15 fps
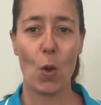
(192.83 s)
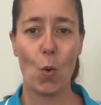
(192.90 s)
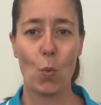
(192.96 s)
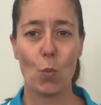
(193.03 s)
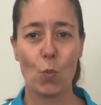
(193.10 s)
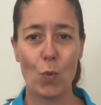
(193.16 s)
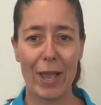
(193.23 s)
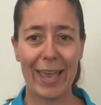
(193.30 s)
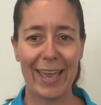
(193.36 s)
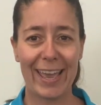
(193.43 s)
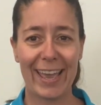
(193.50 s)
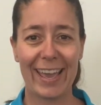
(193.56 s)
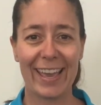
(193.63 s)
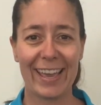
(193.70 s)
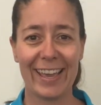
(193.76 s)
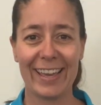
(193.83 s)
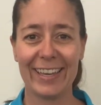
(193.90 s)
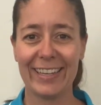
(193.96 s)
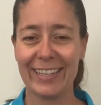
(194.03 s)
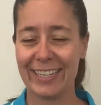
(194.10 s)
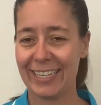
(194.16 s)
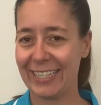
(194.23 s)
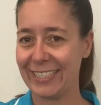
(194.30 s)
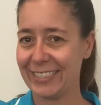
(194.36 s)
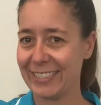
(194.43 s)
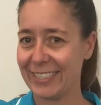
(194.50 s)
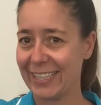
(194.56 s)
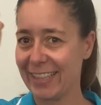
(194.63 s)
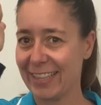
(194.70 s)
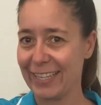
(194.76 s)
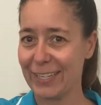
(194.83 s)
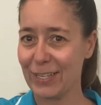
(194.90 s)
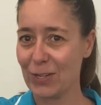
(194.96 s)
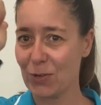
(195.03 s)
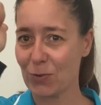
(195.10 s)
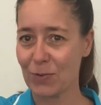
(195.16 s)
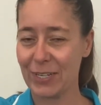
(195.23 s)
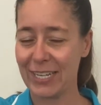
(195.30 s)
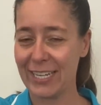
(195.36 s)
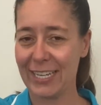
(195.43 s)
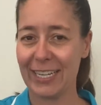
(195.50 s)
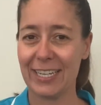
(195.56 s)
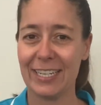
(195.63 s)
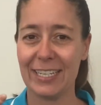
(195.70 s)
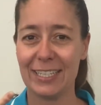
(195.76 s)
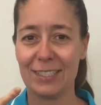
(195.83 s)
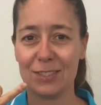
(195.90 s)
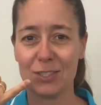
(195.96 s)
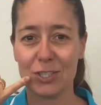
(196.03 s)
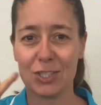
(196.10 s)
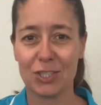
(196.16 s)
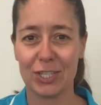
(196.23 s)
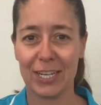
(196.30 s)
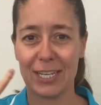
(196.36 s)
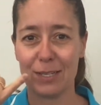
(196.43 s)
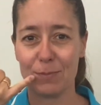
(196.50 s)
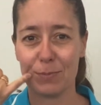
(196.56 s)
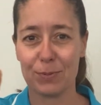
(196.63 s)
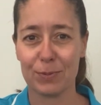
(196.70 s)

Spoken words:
Where is the green sheep?